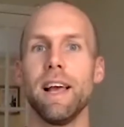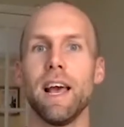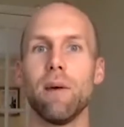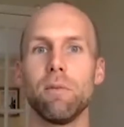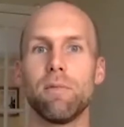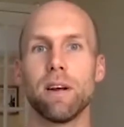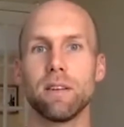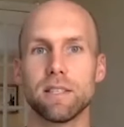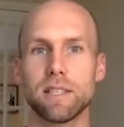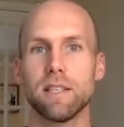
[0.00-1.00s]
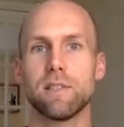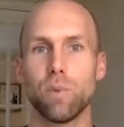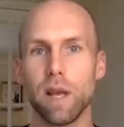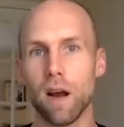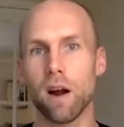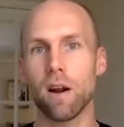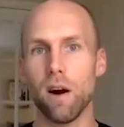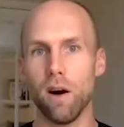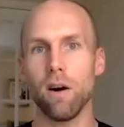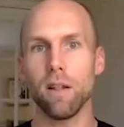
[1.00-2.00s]
And we figured since we are
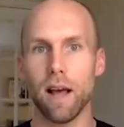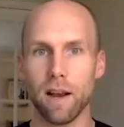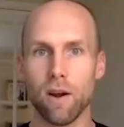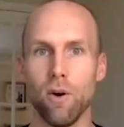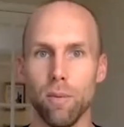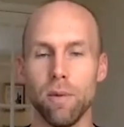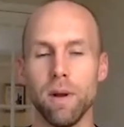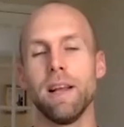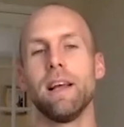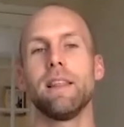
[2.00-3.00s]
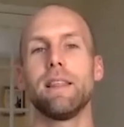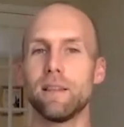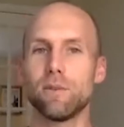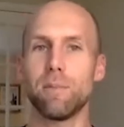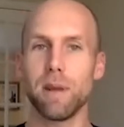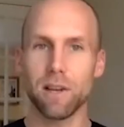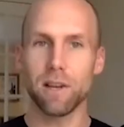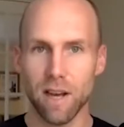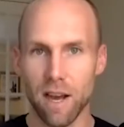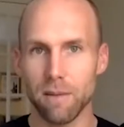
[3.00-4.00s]
all at home, this would be a
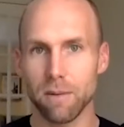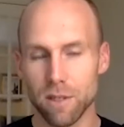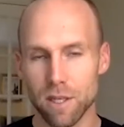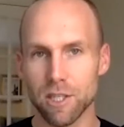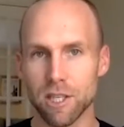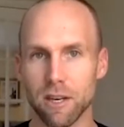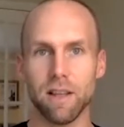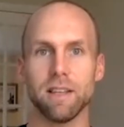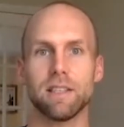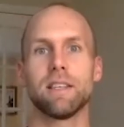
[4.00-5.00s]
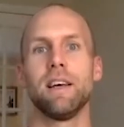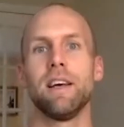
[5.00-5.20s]
good time to share this.